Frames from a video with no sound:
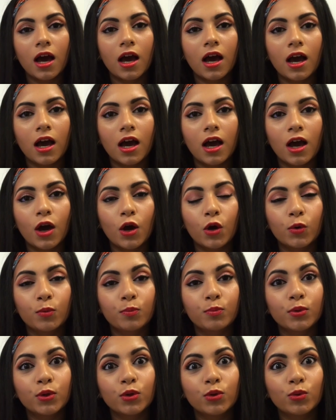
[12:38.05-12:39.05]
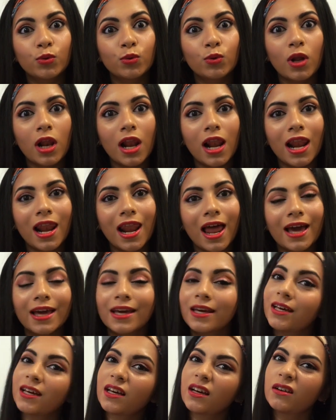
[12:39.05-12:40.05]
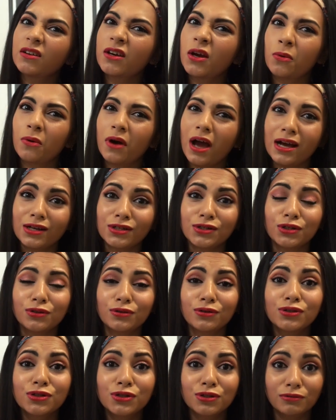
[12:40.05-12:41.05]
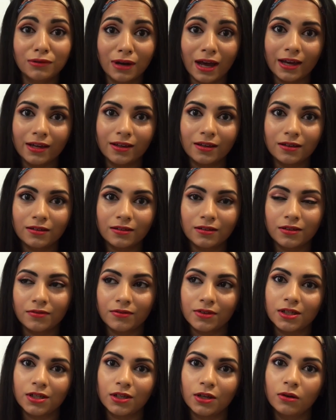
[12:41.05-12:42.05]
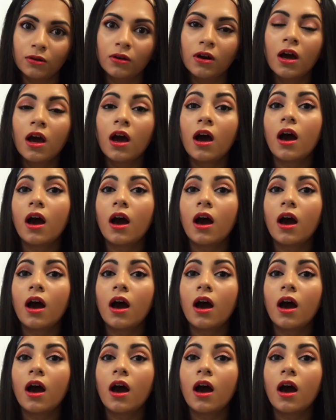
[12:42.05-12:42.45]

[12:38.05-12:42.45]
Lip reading: I hope you like, no, actually, could you like the video,